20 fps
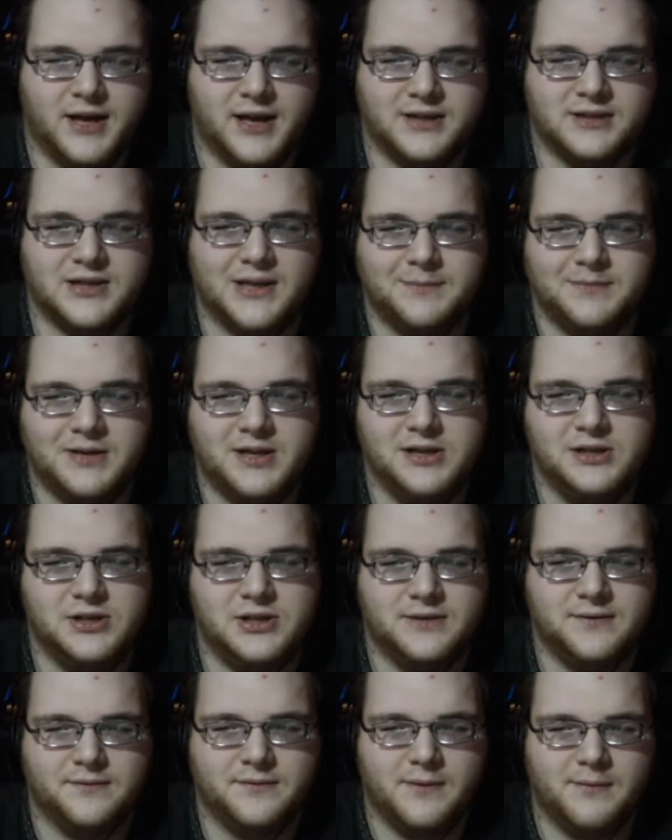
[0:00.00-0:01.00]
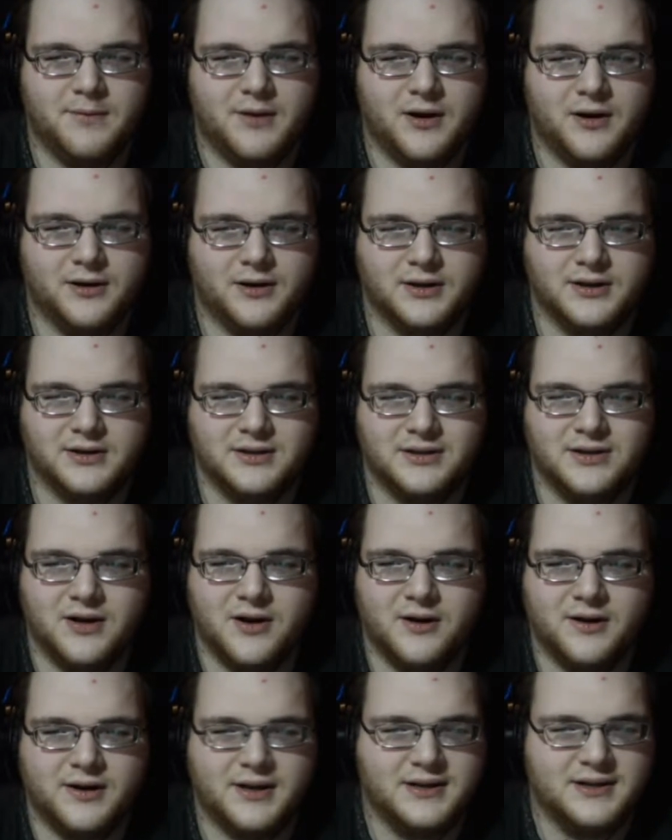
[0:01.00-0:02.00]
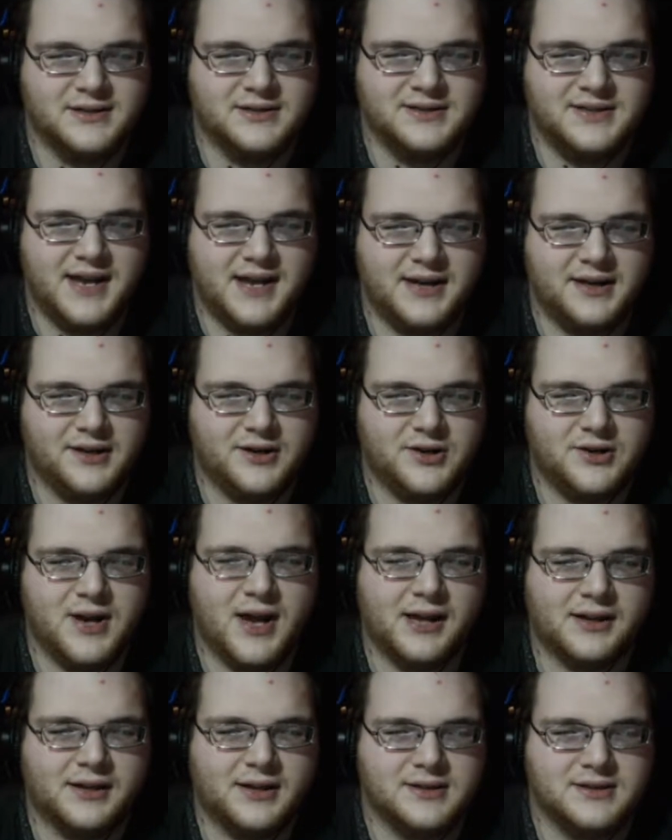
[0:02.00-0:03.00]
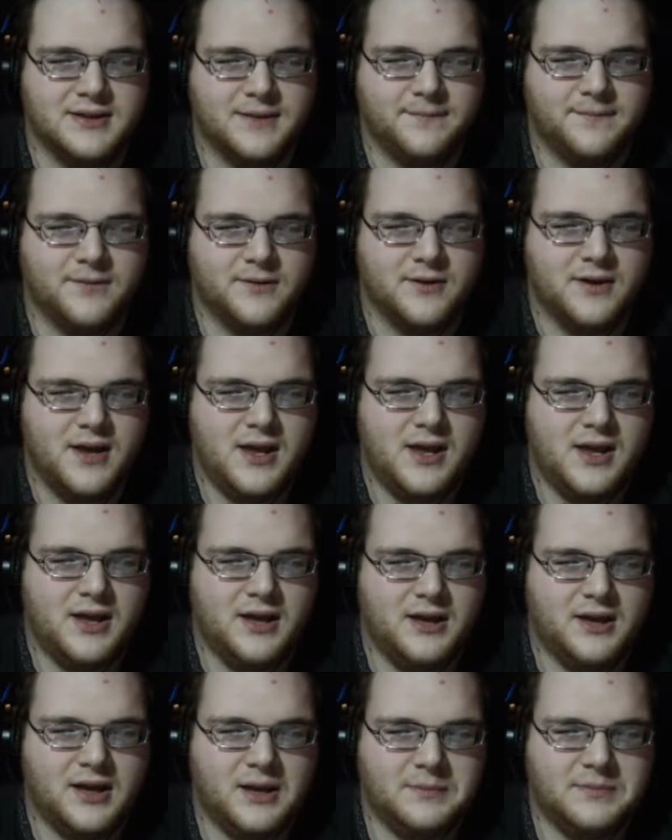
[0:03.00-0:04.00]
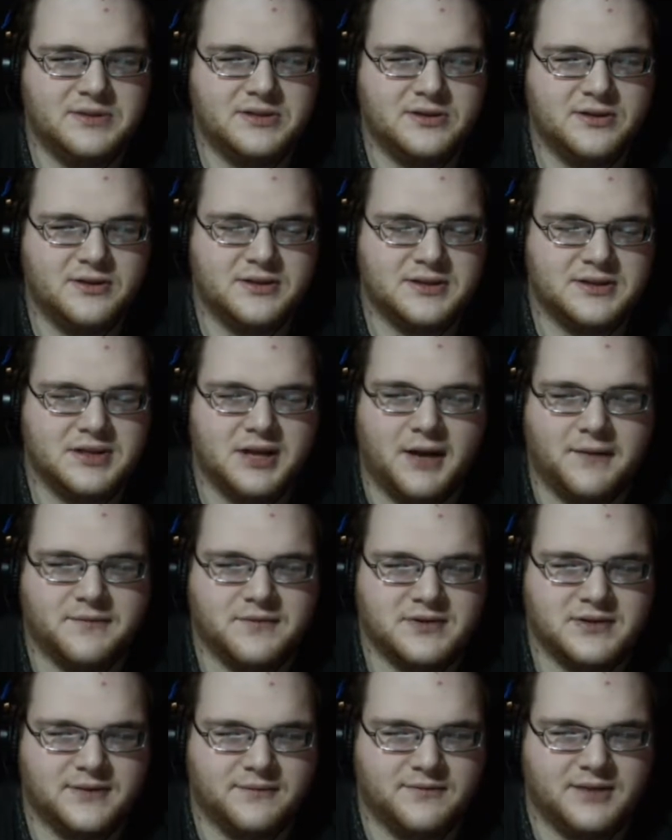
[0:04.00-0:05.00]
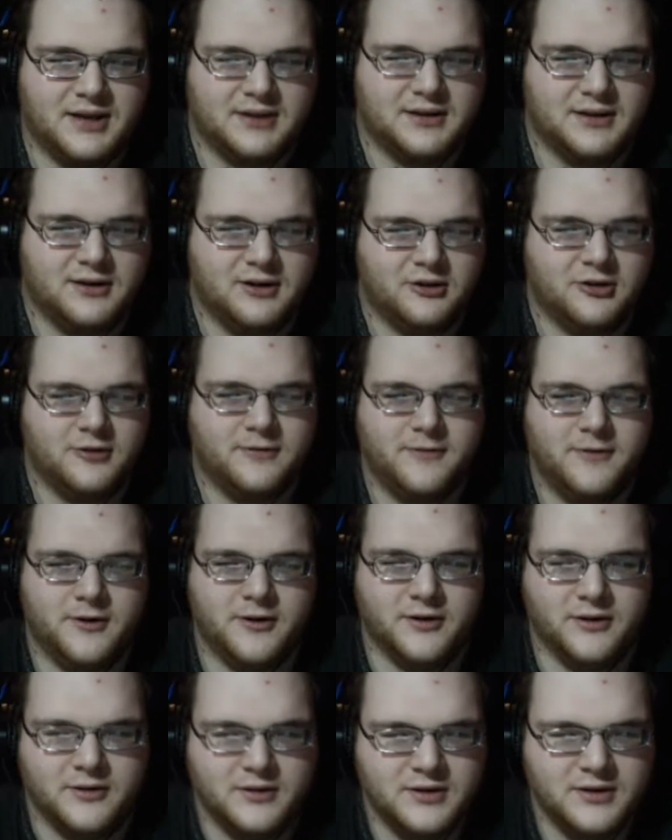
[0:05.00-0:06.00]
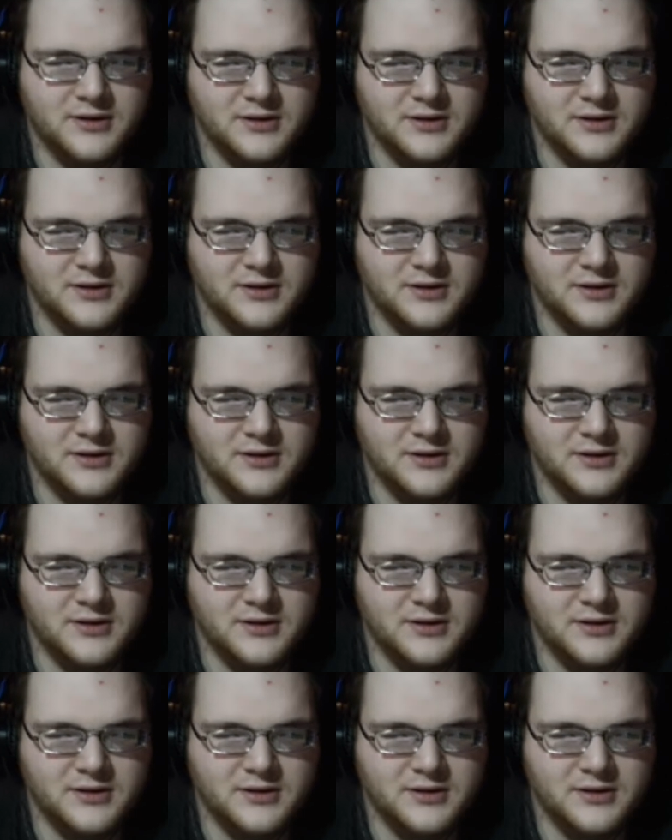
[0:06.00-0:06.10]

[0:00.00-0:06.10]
I stopped inches from the bark, dark and dead and cracked except for absurd tufts of technicolor fur.